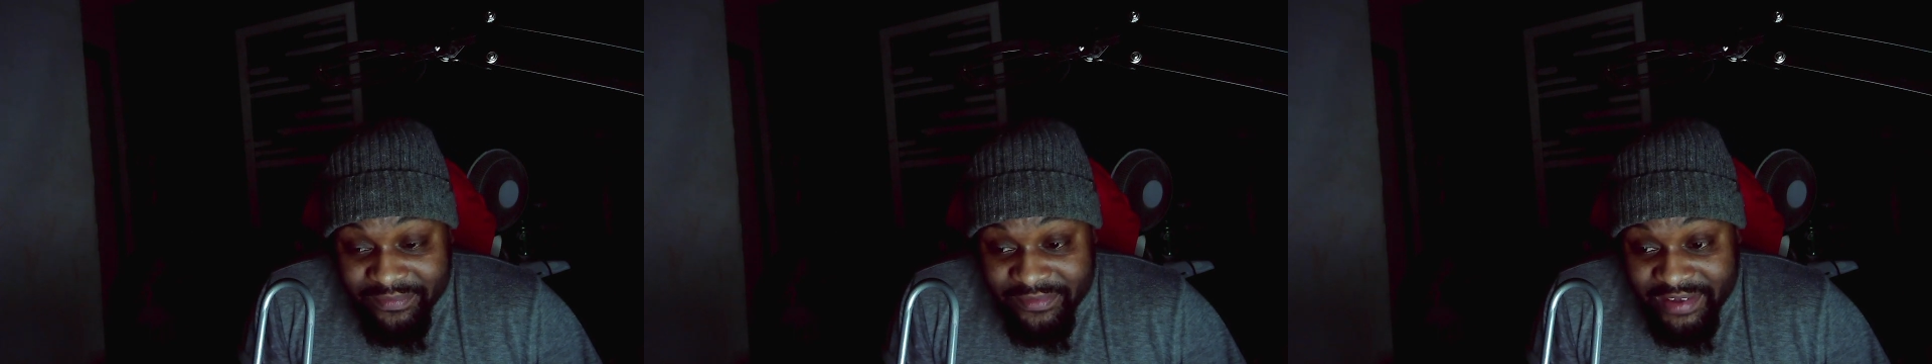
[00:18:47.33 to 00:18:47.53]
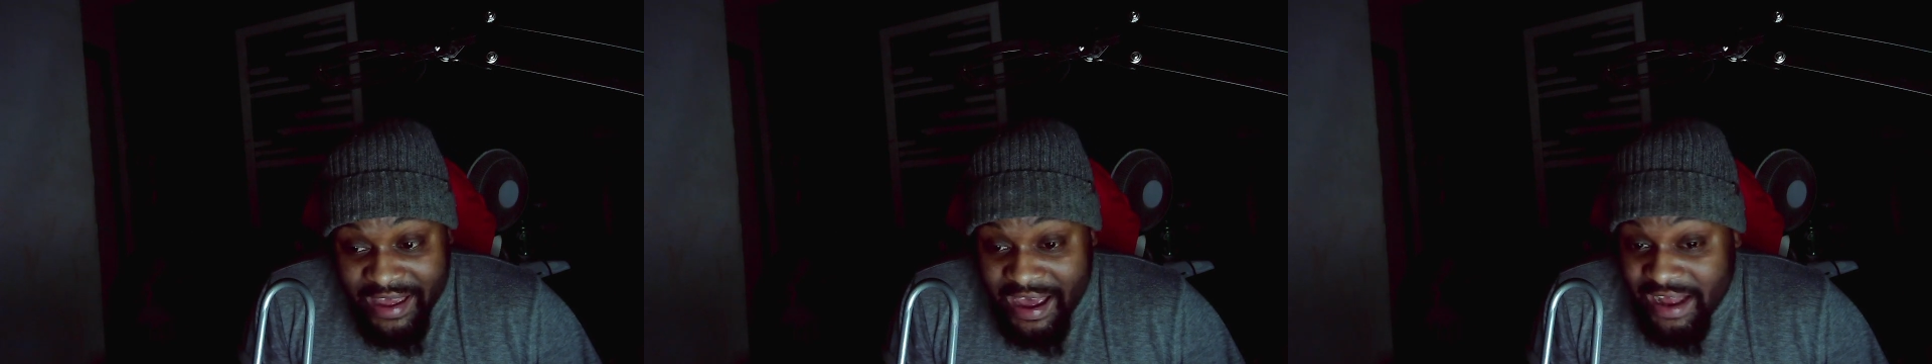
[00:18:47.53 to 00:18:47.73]

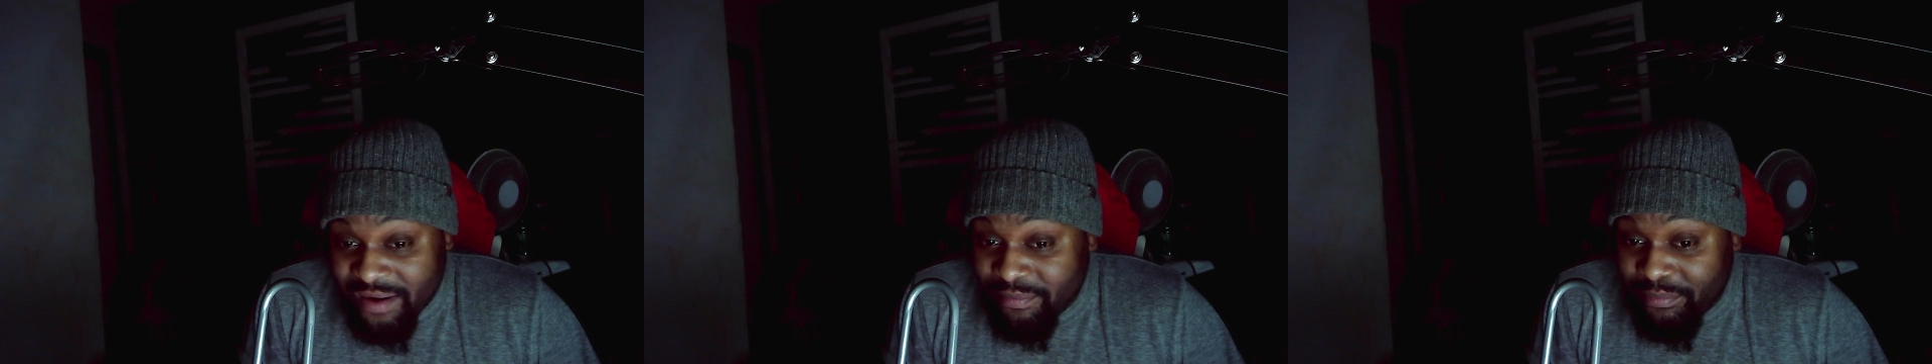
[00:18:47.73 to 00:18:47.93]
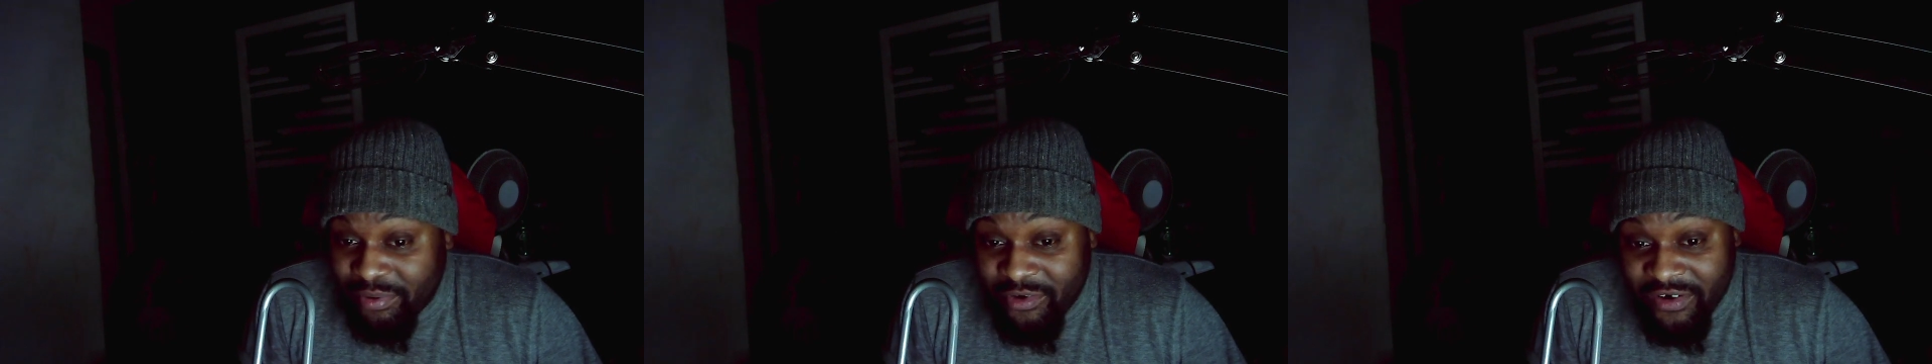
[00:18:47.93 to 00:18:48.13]

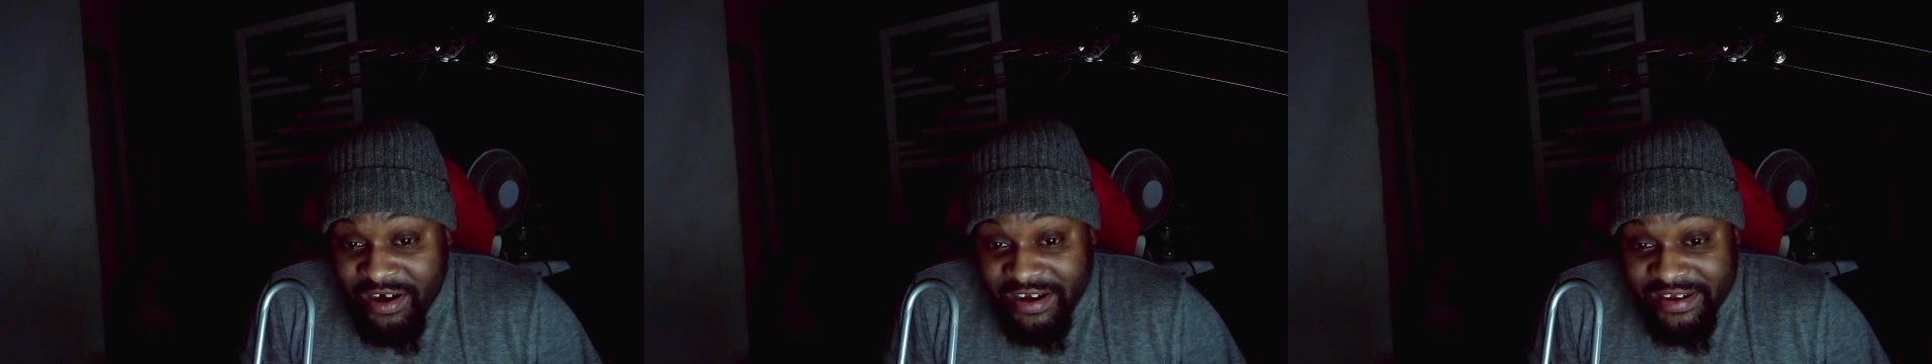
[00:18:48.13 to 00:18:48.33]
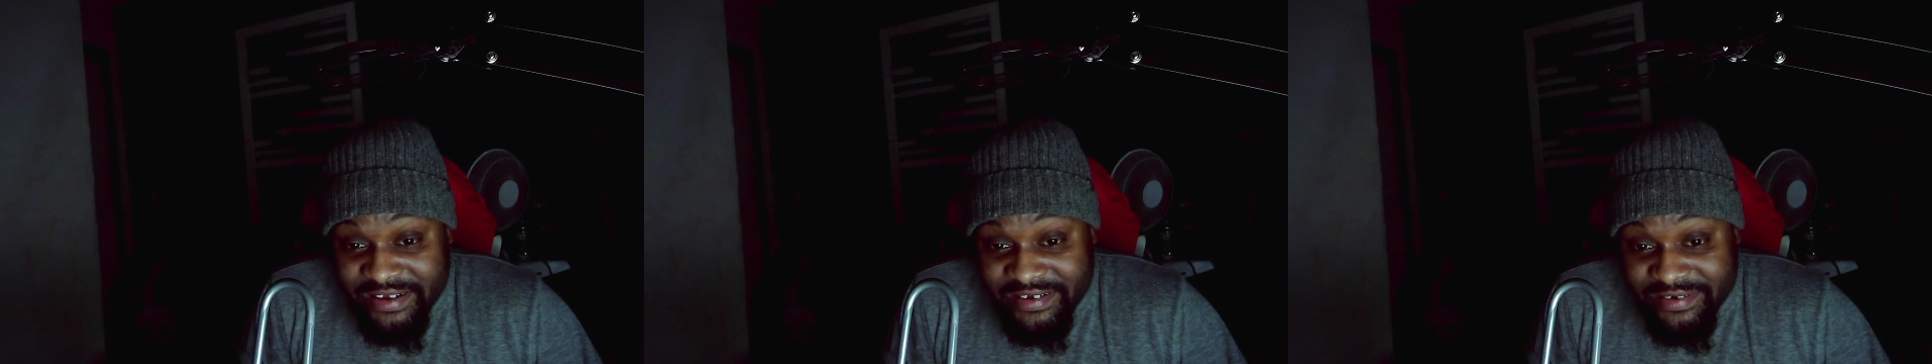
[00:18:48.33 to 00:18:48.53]
Highland
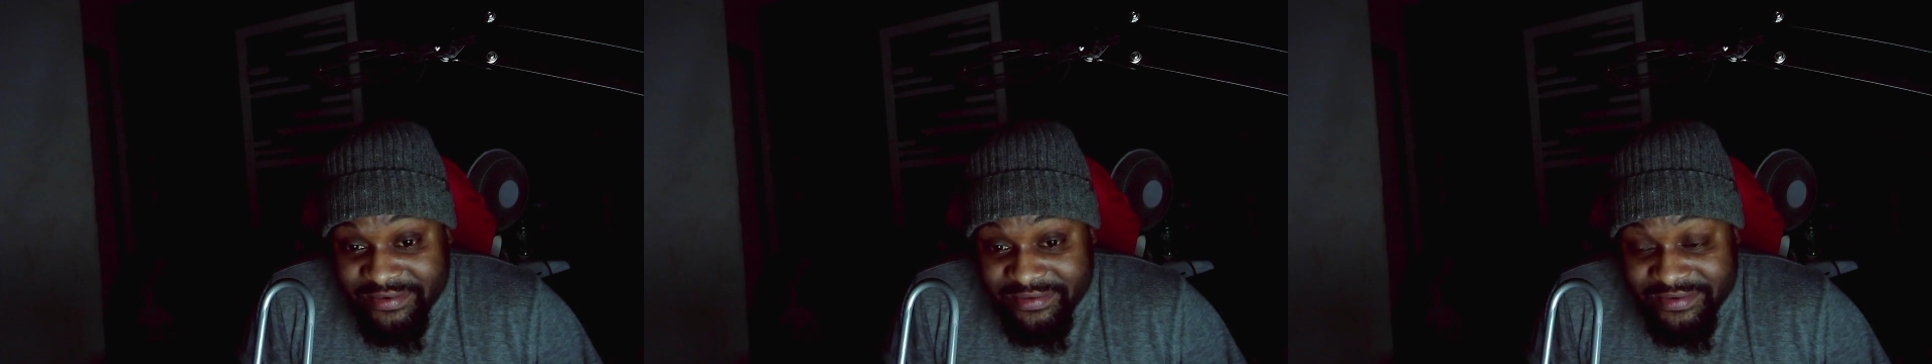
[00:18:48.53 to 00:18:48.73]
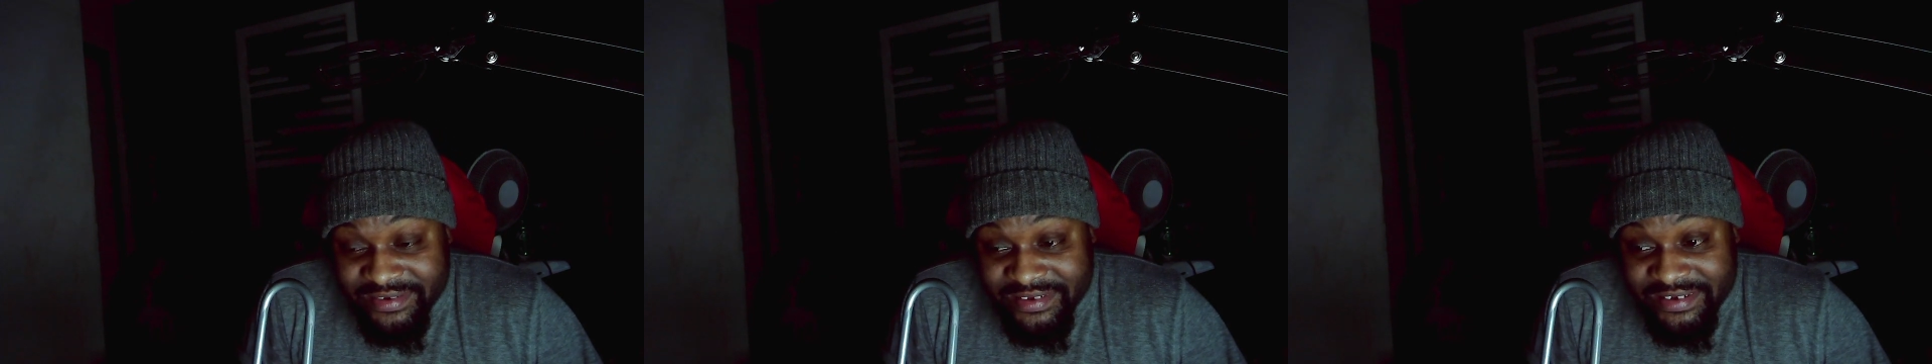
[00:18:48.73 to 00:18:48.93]
Park
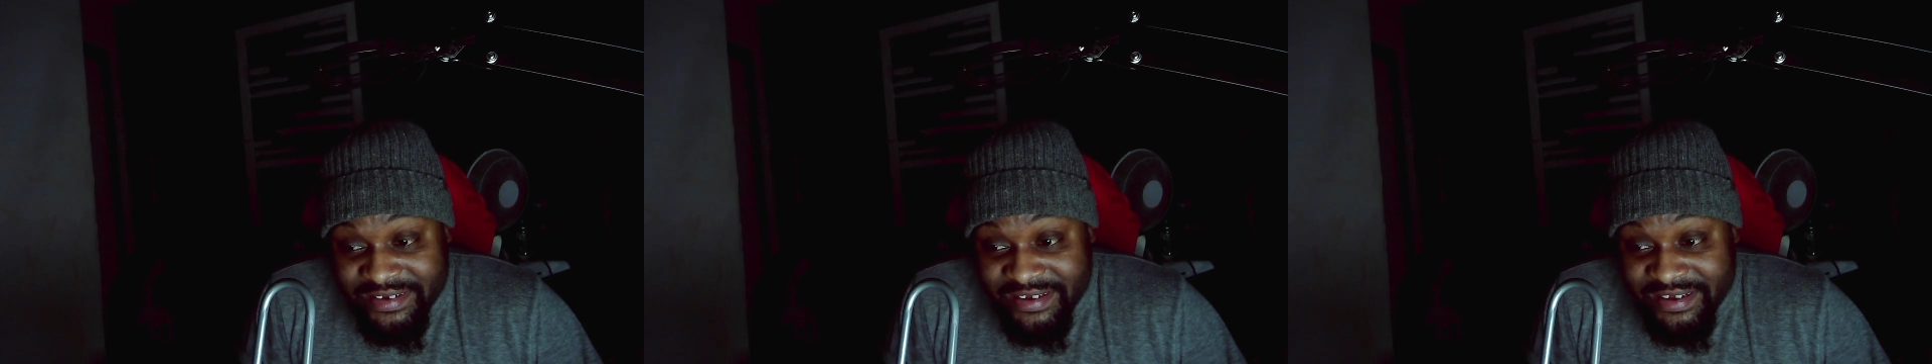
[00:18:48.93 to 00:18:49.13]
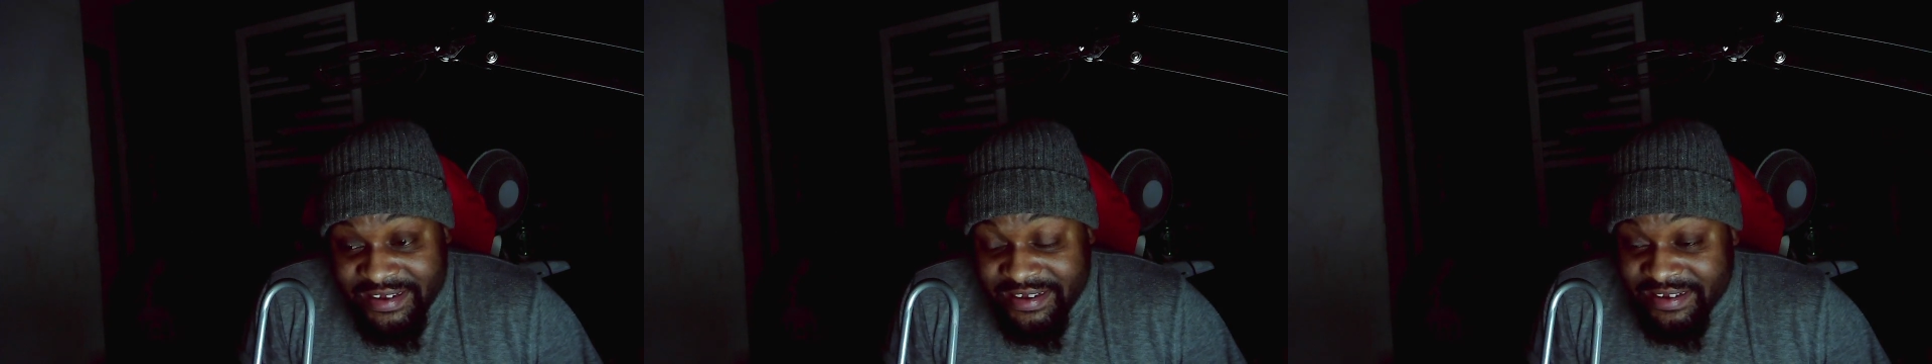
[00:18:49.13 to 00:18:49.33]

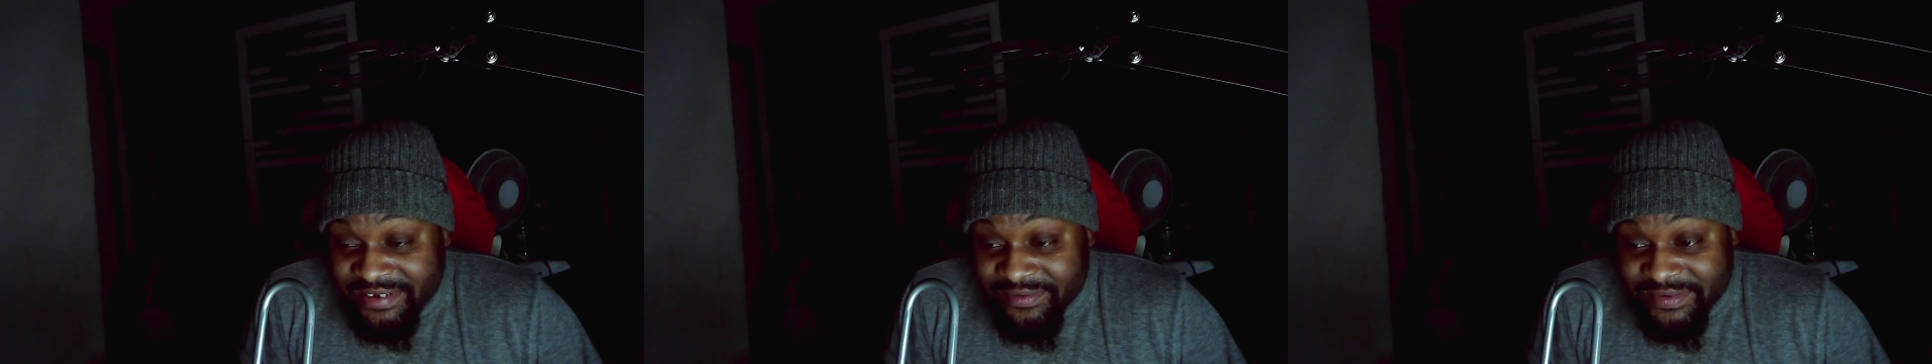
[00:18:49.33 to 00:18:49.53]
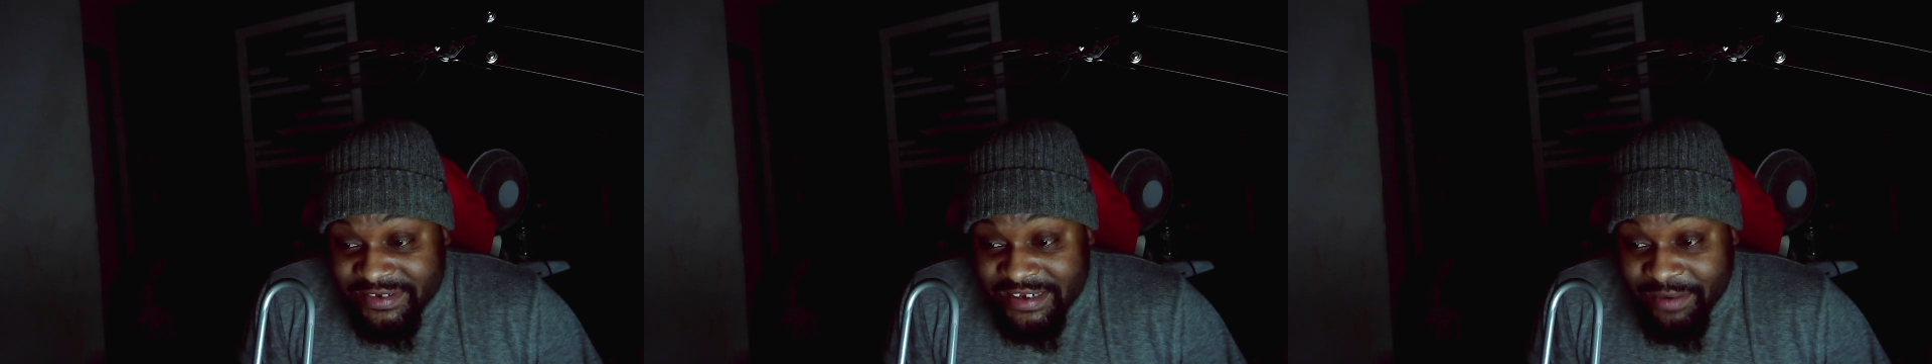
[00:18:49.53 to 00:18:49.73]

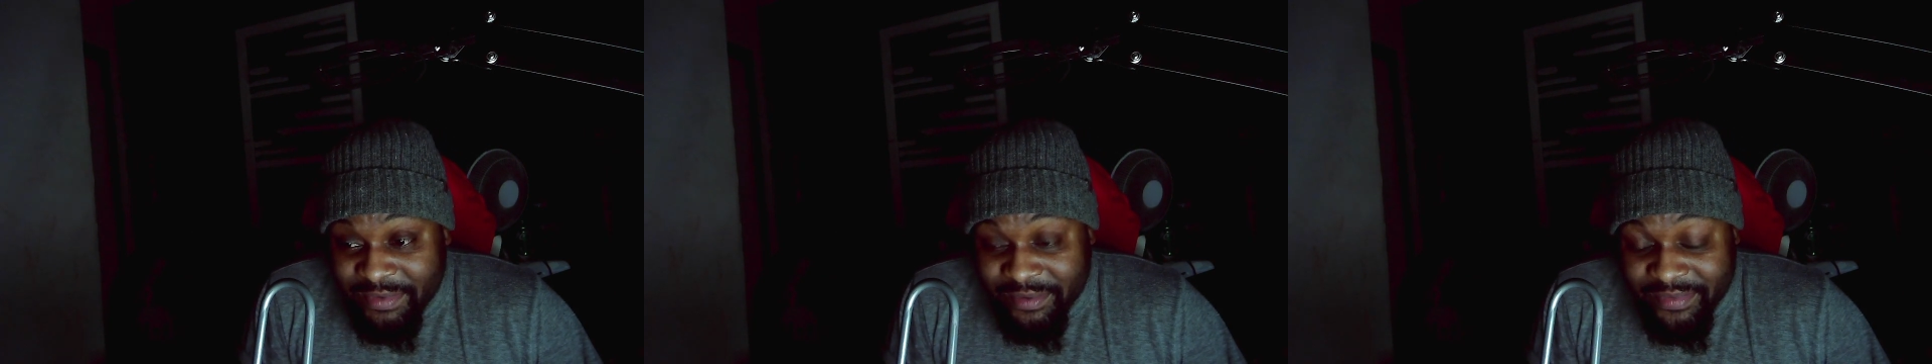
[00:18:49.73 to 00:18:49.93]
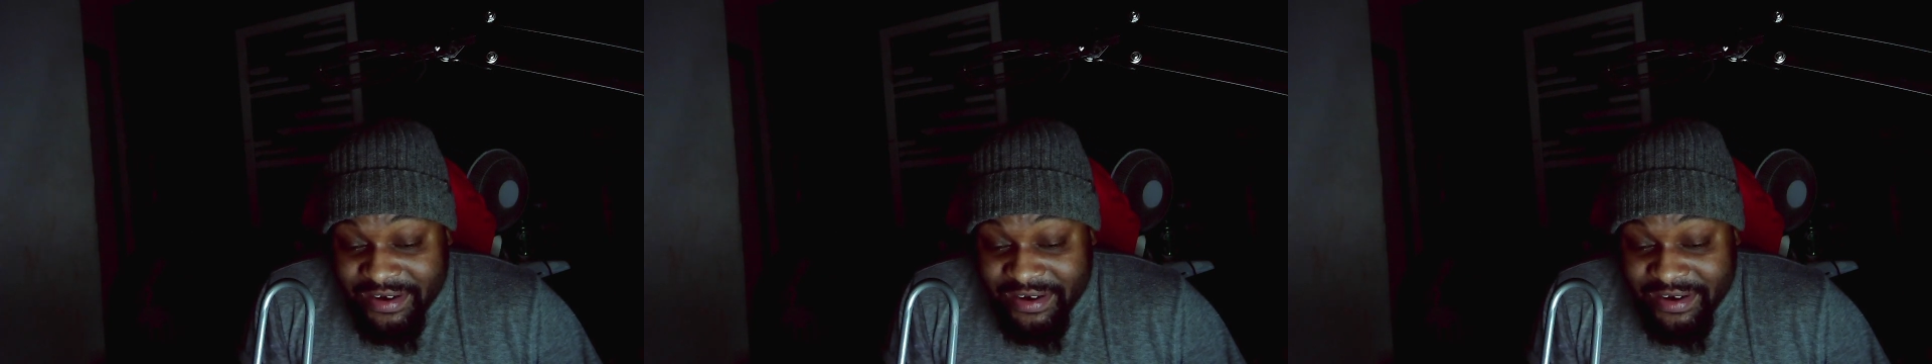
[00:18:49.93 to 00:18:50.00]
dominant,